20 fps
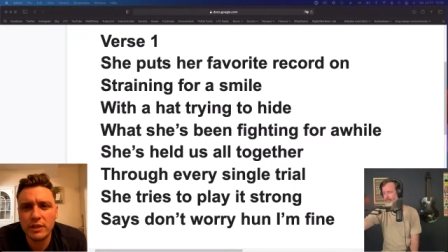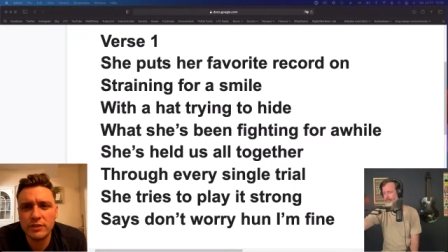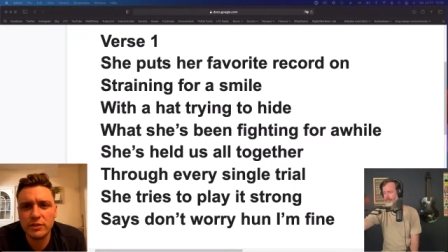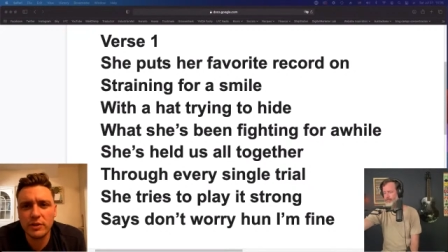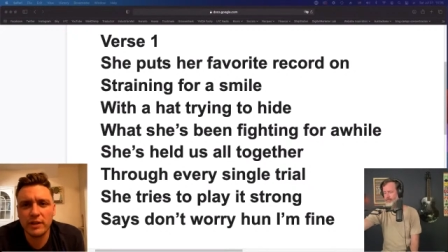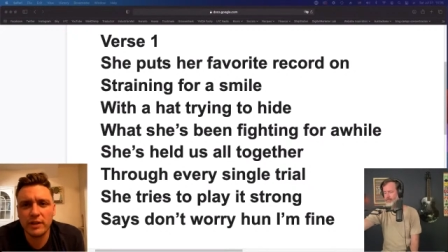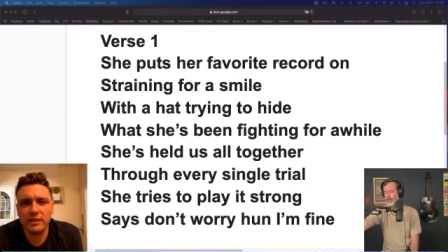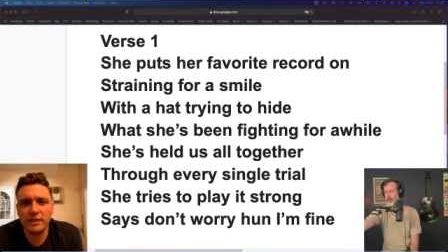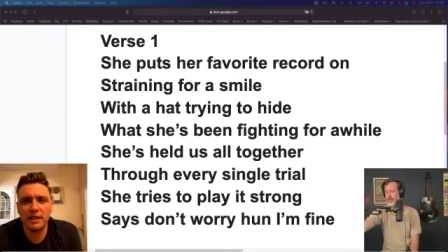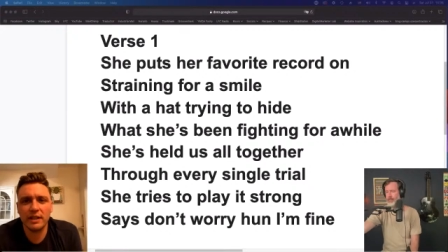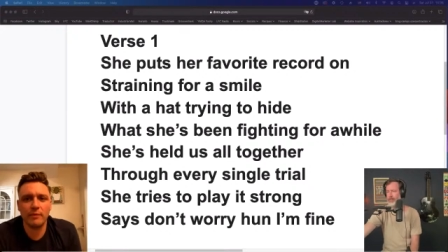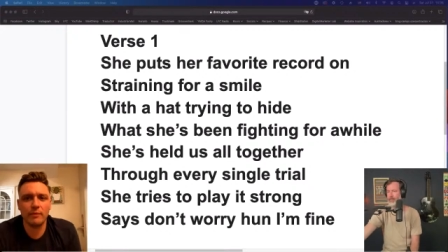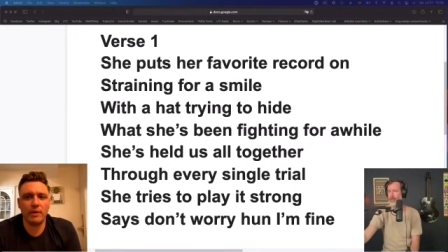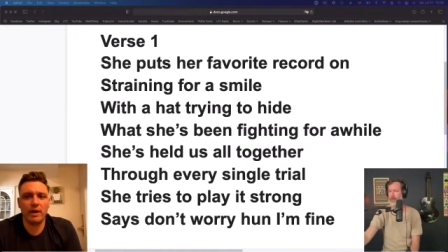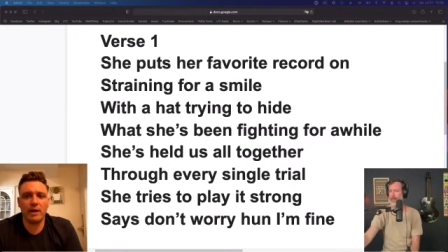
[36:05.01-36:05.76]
So I think I